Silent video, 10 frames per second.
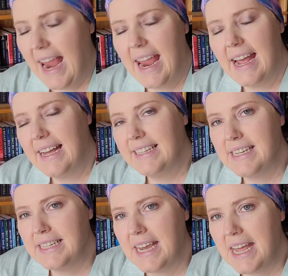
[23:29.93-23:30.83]

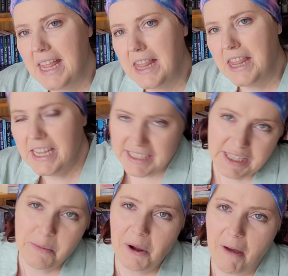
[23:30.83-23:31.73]
And this
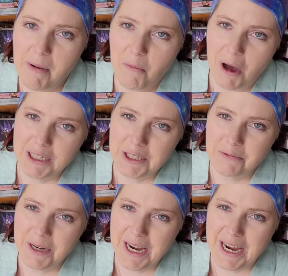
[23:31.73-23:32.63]
is a book I've been wanting
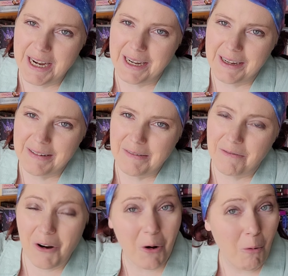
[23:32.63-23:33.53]
to read
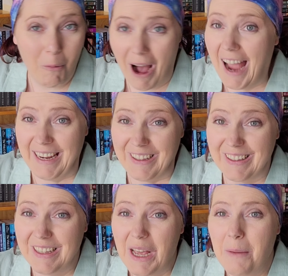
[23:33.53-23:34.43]
for a
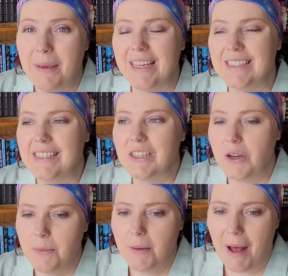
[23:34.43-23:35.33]
while because it's
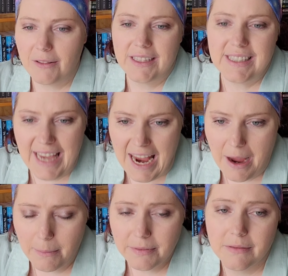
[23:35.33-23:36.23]
going to be about this
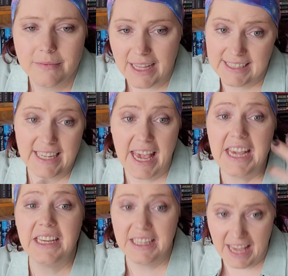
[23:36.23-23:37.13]
camp. That's a
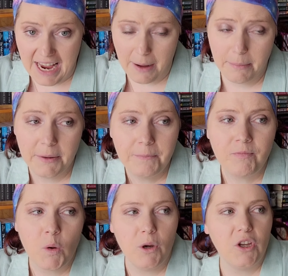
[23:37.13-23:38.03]
kink camp
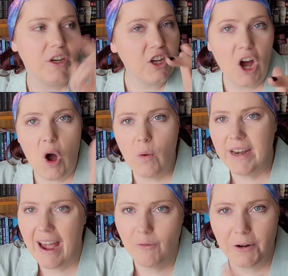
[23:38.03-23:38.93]
where you can go
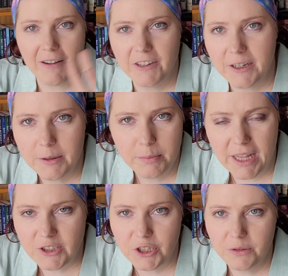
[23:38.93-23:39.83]
and have whatever
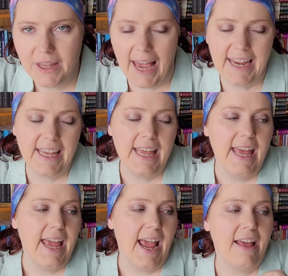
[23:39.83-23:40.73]
pleasure you'd like.
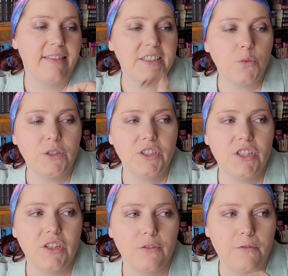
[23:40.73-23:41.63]
And this
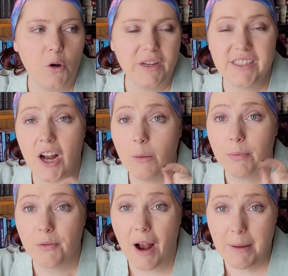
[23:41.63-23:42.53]
one's focused on
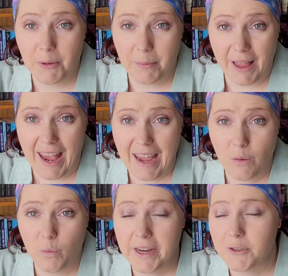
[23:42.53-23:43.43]
primal
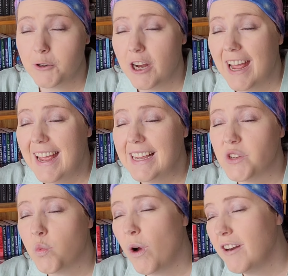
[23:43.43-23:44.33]
play, which
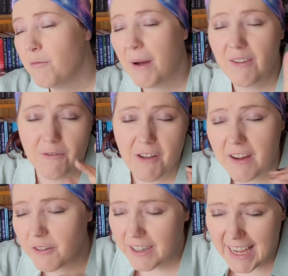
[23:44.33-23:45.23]
is one of my
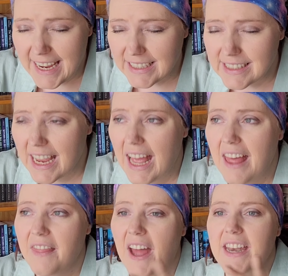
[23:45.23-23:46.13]
favorite kinks
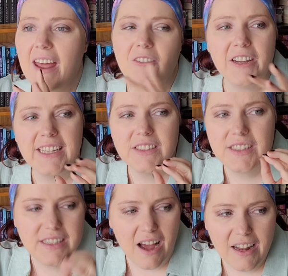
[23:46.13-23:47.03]
that never
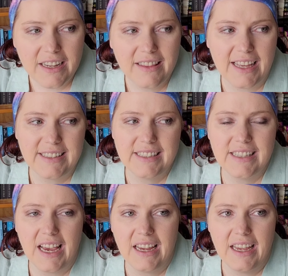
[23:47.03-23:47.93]
gets done unless
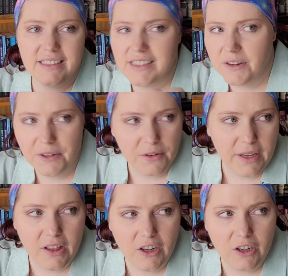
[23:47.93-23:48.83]
it's like a serial
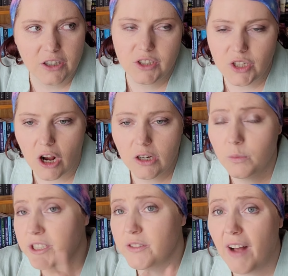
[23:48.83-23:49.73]
killer or stalker,
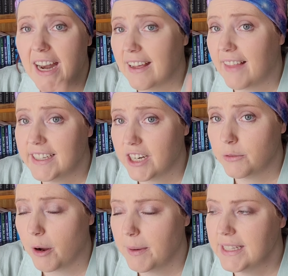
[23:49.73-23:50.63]
which is fine. I like
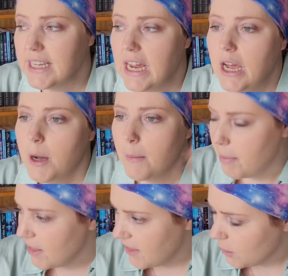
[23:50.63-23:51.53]
dark romance.
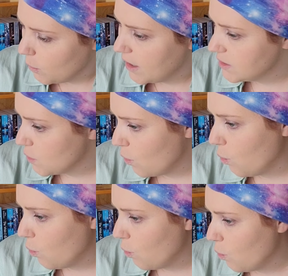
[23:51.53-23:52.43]
But there was
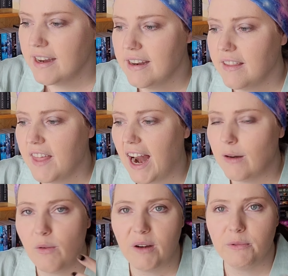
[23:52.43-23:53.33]
one that
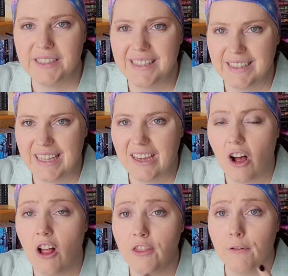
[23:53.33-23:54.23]
I read recently
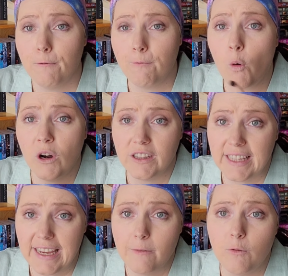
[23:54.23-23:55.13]
called The Four
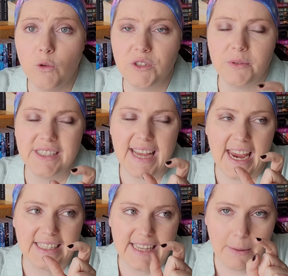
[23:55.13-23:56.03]
Leaf, which was
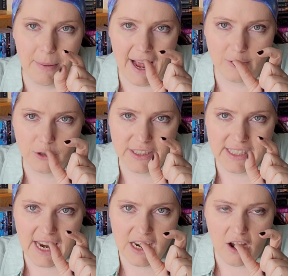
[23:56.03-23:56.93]
a St.
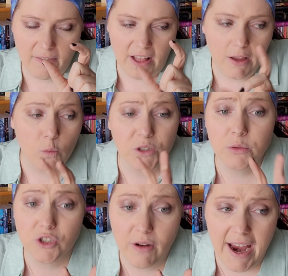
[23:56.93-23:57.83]
Patrick's Day novella,
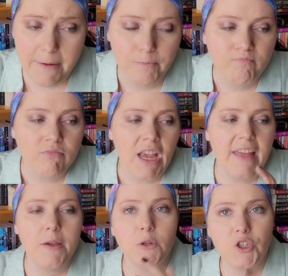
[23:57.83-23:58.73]
which was great.
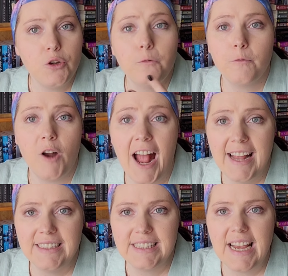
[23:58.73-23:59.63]
And they were two
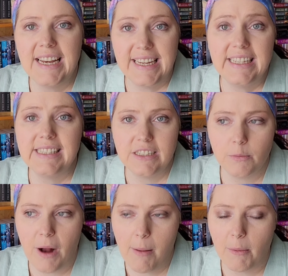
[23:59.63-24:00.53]
friends, and he's
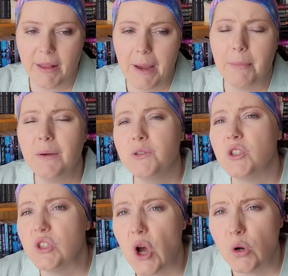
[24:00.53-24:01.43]
into primal play, but it was
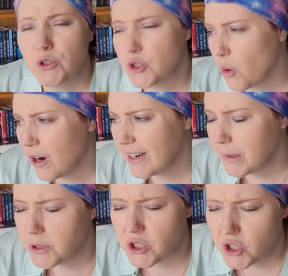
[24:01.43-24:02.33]
so short.
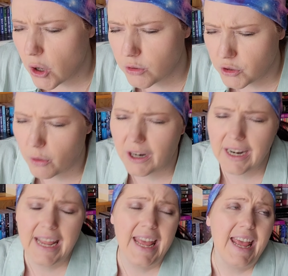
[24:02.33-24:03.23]
It was so short.